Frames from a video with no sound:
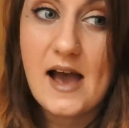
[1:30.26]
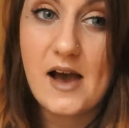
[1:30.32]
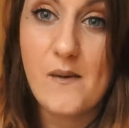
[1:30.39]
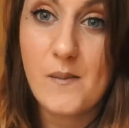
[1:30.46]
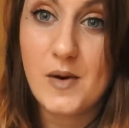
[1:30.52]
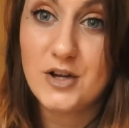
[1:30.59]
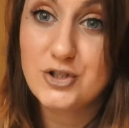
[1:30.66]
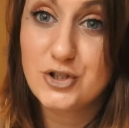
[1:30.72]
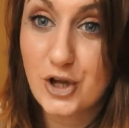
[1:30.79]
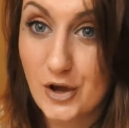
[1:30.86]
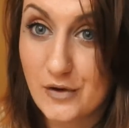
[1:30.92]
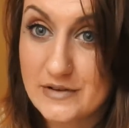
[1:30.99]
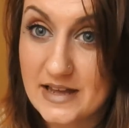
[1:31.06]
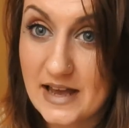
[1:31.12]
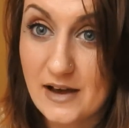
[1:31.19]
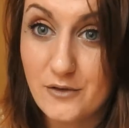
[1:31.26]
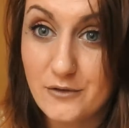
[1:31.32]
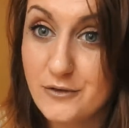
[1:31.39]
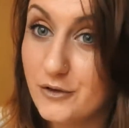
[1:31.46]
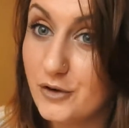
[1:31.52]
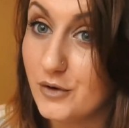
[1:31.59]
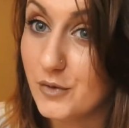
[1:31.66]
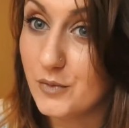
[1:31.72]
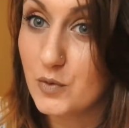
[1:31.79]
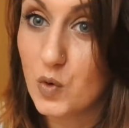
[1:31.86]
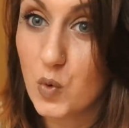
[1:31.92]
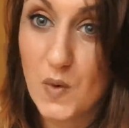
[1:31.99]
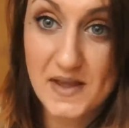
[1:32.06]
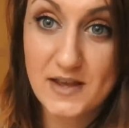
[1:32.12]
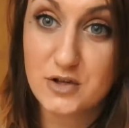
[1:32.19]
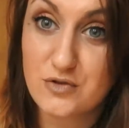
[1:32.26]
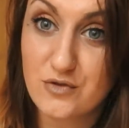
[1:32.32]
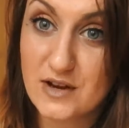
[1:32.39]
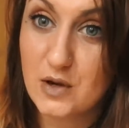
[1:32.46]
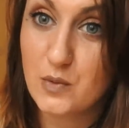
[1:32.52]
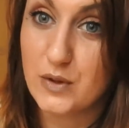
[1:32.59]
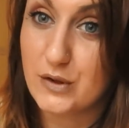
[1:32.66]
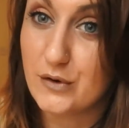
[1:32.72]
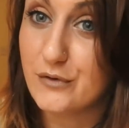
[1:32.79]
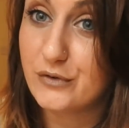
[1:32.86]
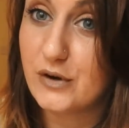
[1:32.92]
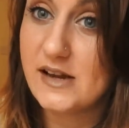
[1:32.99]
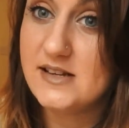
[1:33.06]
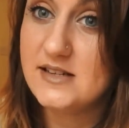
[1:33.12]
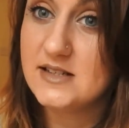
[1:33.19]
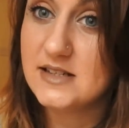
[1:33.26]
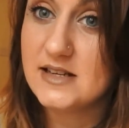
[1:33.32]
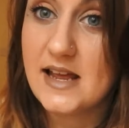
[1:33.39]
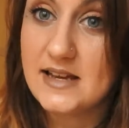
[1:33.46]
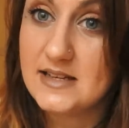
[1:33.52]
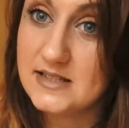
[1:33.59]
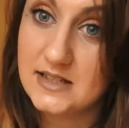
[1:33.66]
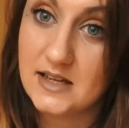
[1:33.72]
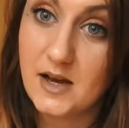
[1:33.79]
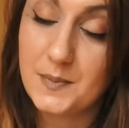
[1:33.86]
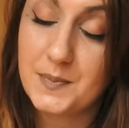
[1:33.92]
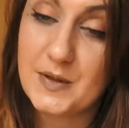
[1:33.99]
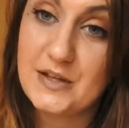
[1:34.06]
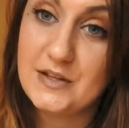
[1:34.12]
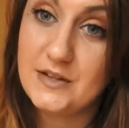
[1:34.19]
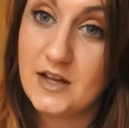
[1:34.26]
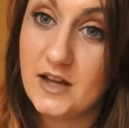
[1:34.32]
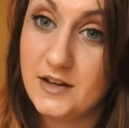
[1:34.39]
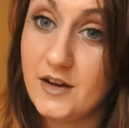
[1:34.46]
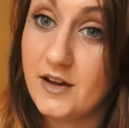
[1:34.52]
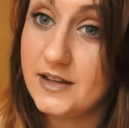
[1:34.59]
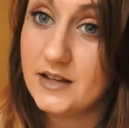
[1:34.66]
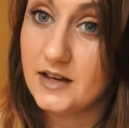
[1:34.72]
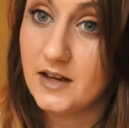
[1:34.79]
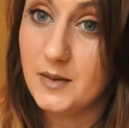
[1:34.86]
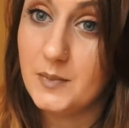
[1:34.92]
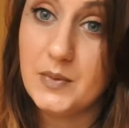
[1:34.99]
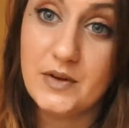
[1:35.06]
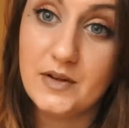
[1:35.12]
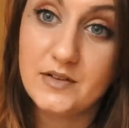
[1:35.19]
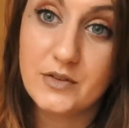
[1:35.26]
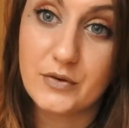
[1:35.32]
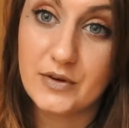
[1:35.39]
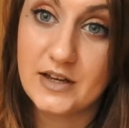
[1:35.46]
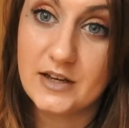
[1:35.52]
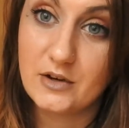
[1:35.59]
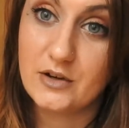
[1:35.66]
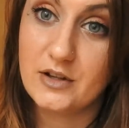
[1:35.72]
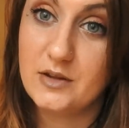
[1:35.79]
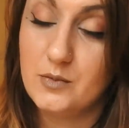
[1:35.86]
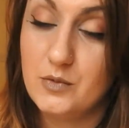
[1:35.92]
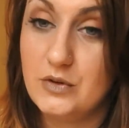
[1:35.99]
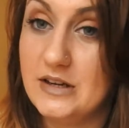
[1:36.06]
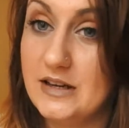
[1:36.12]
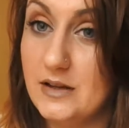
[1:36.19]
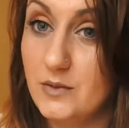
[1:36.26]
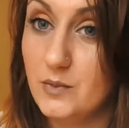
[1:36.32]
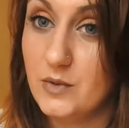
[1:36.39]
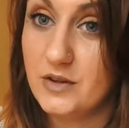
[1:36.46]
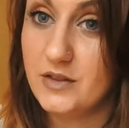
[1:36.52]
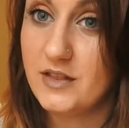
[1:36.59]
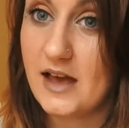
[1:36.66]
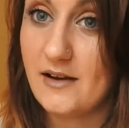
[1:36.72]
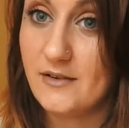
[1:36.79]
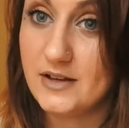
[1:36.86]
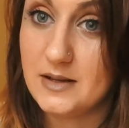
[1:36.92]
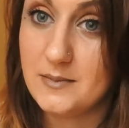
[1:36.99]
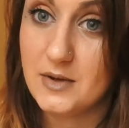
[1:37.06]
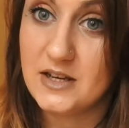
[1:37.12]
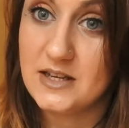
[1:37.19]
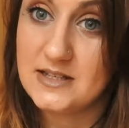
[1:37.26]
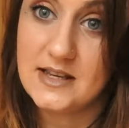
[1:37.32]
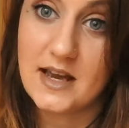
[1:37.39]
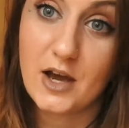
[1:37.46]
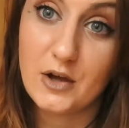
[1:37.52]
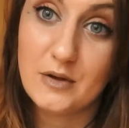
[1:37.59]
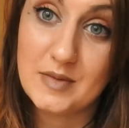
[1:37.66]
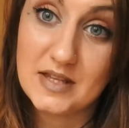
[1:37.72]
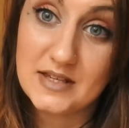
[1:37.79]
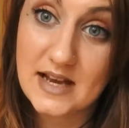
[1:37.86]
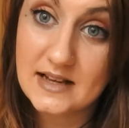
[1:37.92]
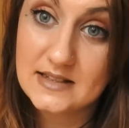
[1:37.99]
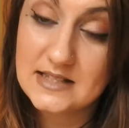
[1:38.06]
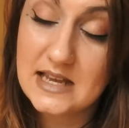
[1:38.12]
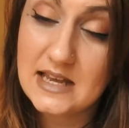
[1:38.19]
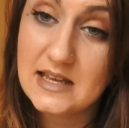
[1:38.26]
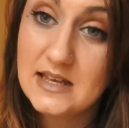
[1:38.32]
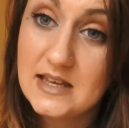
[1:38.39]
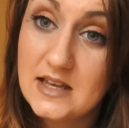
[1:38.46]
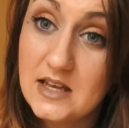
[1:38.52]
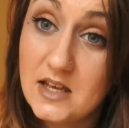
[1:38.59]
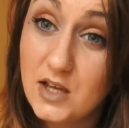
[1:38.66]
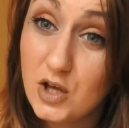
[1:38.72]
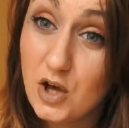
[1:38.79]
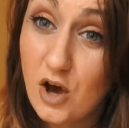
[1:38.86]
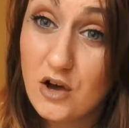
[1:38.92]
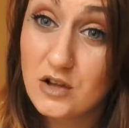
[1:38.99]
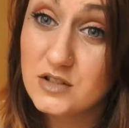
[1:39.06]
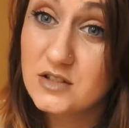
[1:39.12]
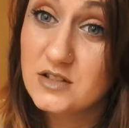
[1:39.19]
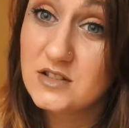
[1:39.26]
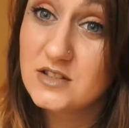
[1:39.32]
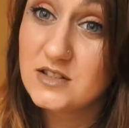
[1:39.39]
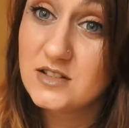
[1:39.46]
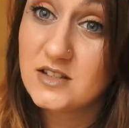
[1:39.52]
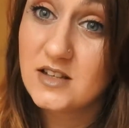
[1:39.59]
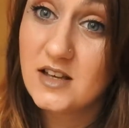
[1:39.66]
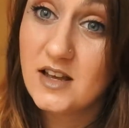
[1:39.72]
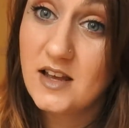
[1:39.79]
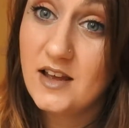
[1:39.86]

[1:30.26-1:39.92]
how much going out for a quick drink with your friend and ending up in a nightclub at 3 o'clock in the morning without any money to get home in the taxi costs.